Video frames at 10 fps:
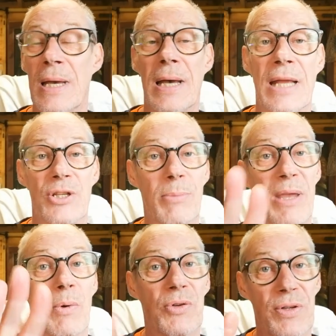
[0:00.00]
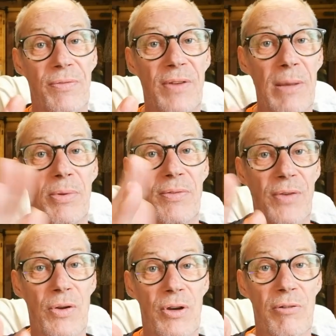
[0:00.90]
And you may want to flip the
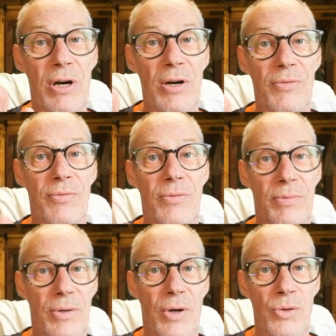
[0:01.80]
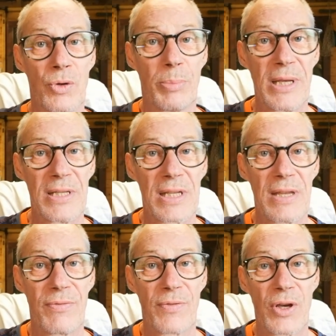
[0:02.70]
photograph on your
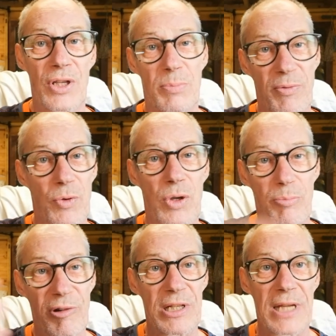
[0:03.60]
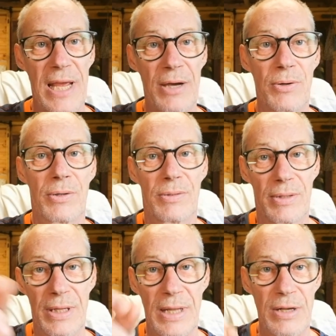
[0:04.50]
PC first before you print it out
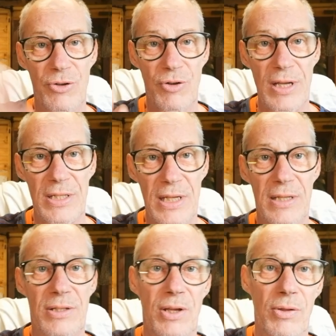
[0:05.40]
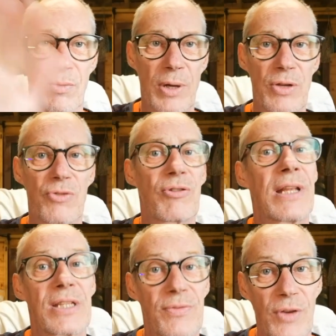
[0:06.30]
and then trace it, so that when you
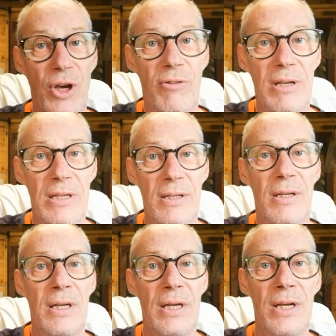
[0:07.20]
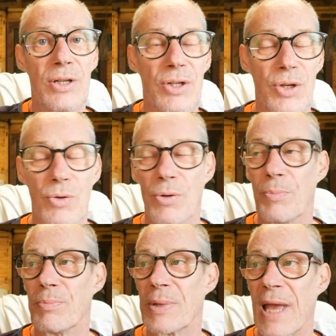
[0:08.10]
transfer it to
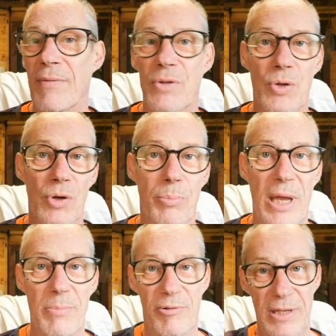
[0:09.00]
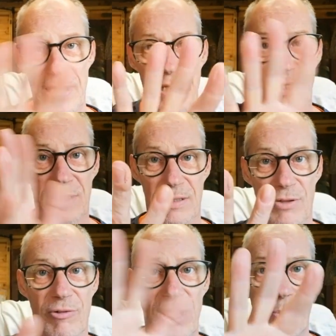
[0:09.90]
your canvas or your paper, it's
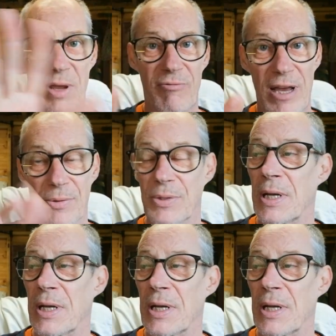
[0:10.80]
the right way round.